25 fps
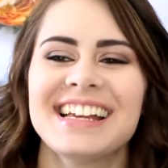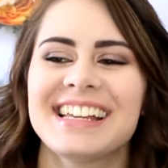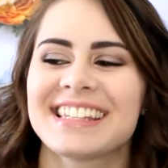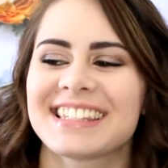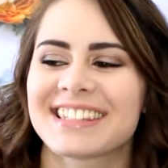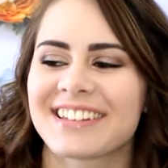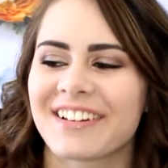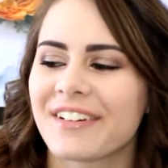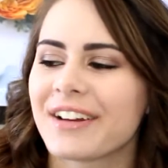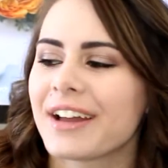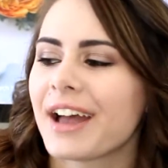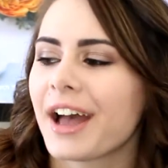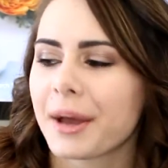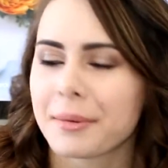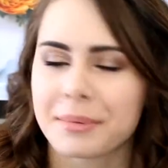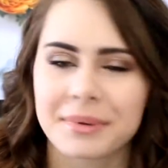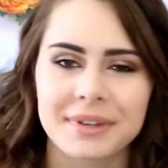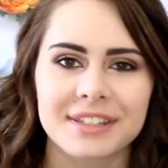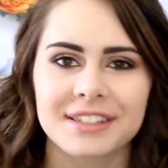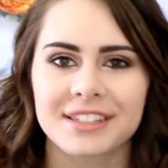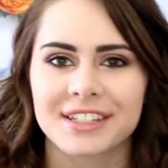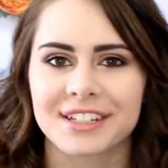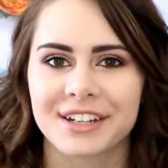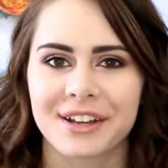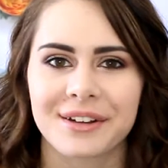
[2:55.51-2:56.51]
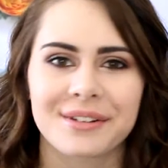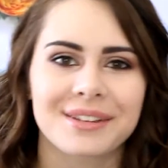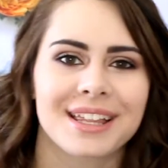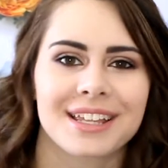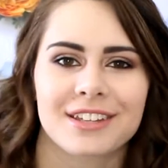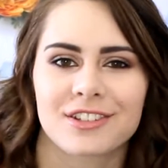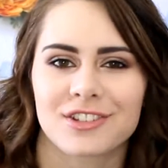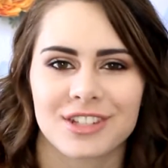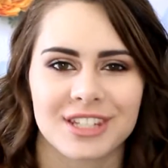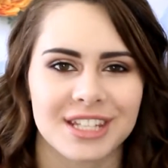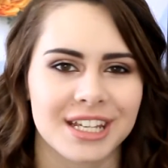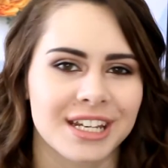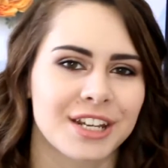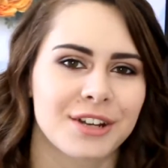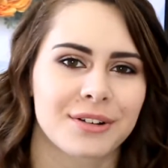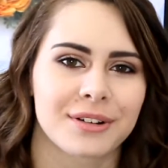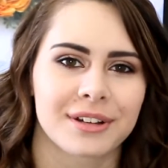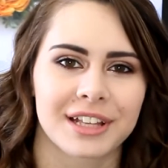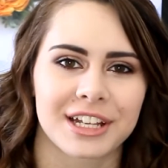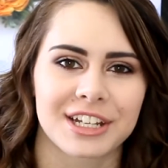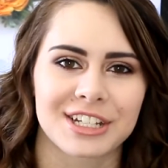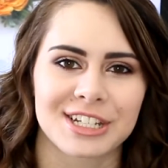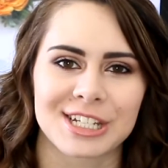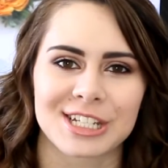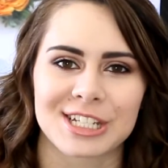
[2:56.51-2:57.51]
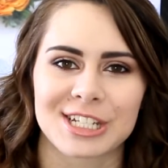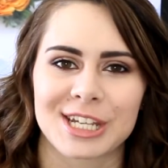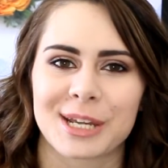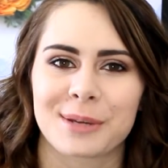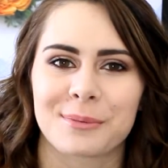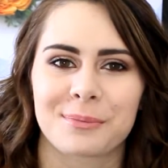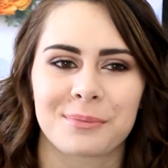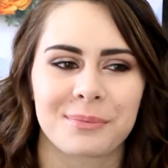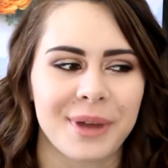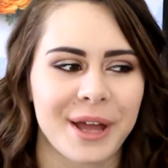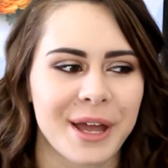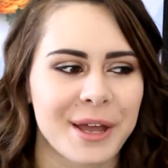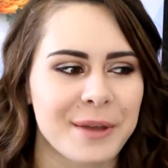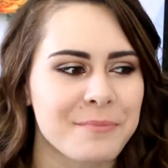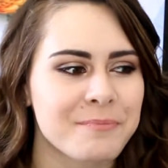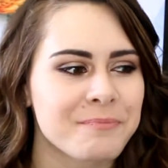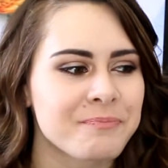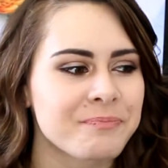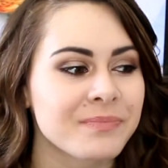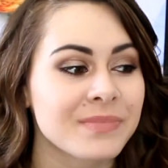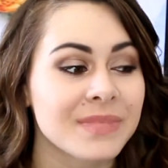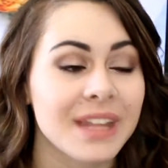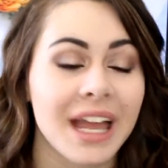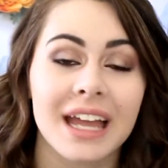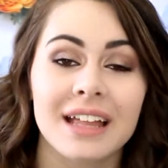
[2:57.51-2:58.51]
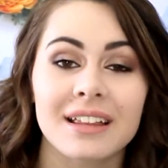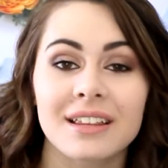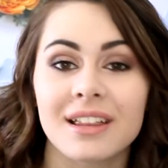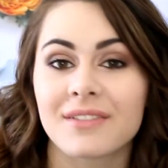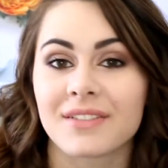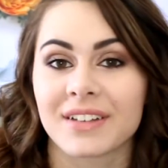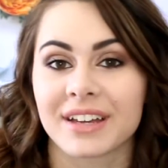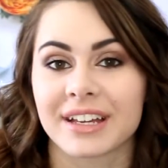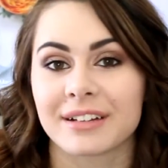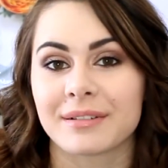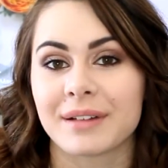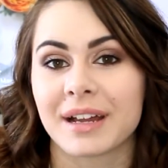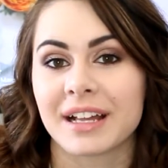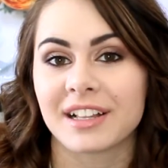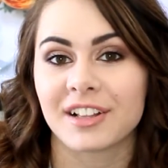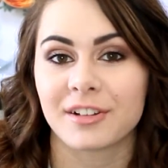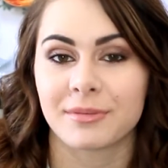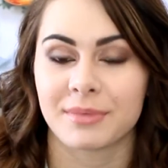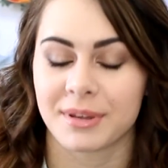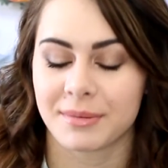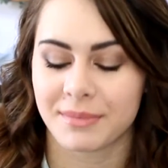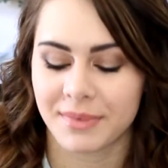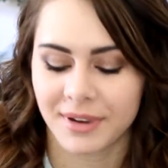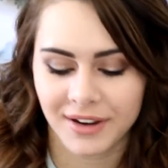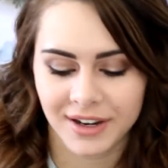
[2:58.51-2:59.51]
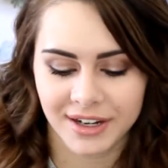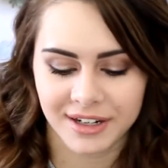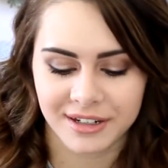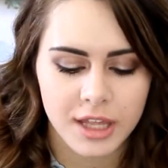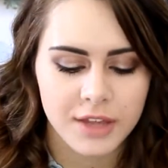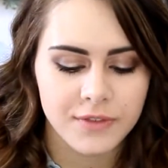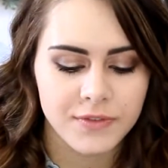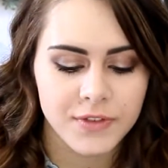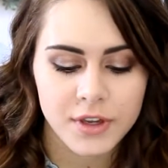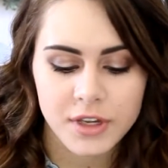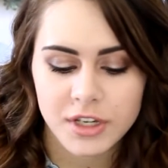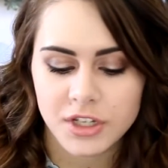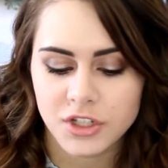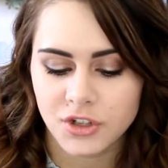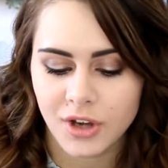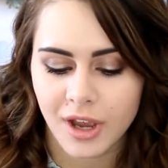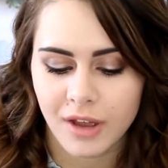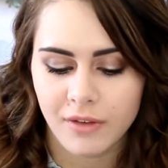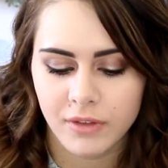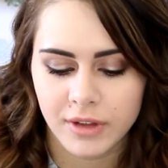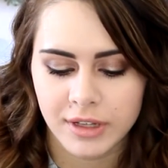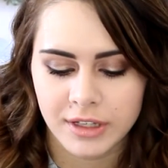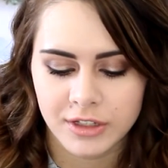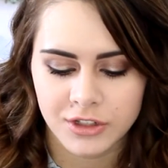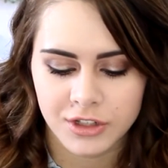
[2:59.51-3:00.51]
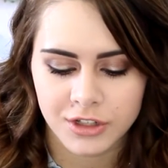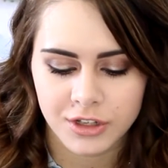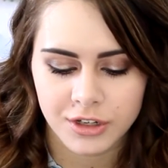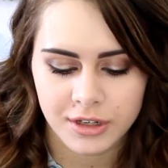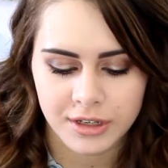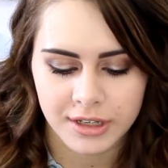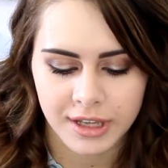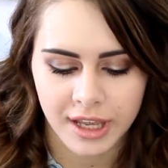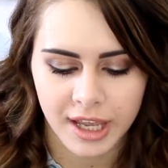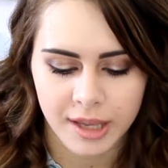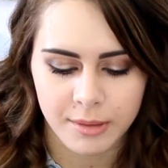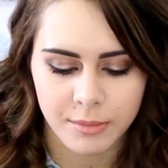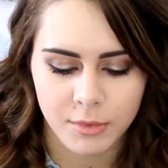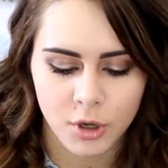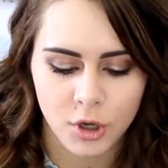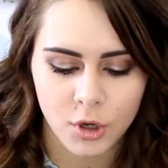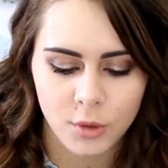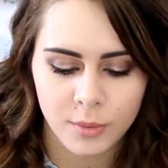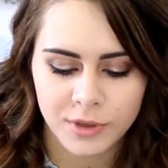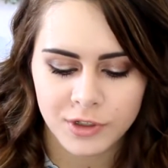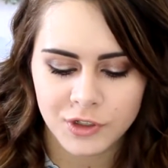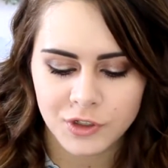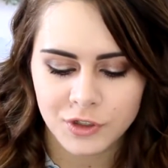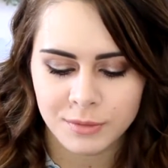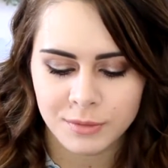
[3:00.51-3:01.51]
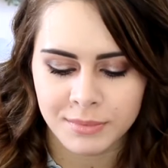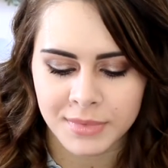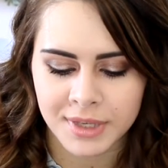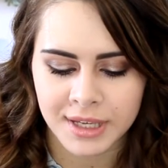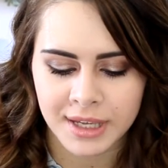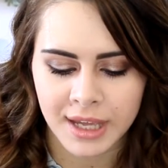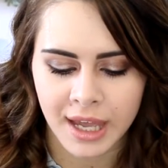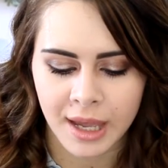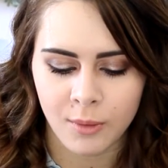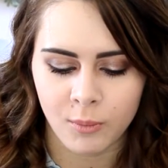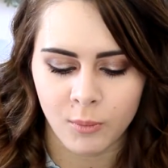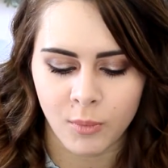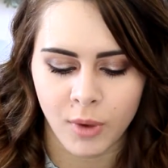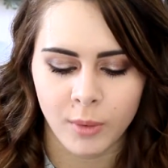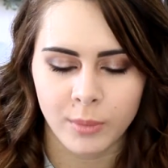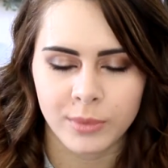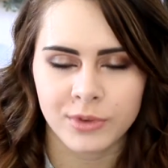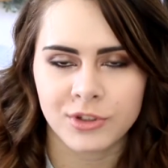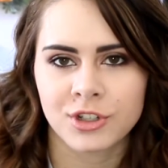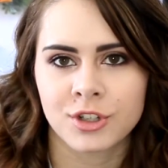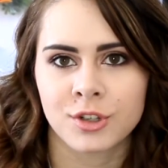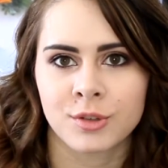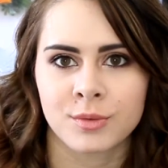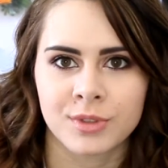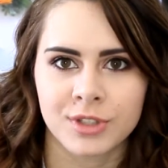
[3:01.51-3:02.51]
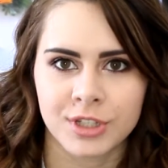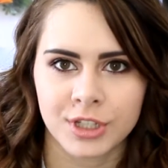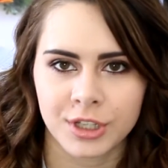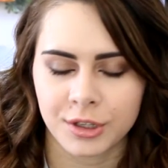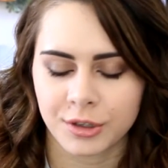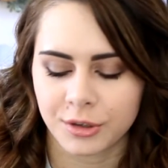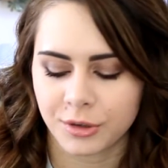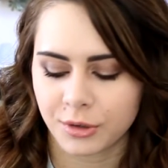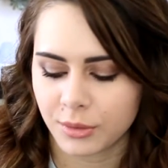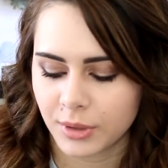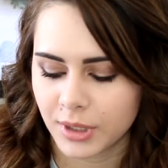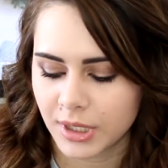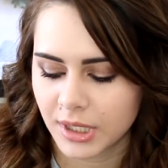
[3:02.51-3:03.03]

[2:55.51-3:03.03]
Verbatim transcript: so it happens, you know, that's just any relationship, but I love it. I love being married. If you could travel into your game, who would meet and what would you do?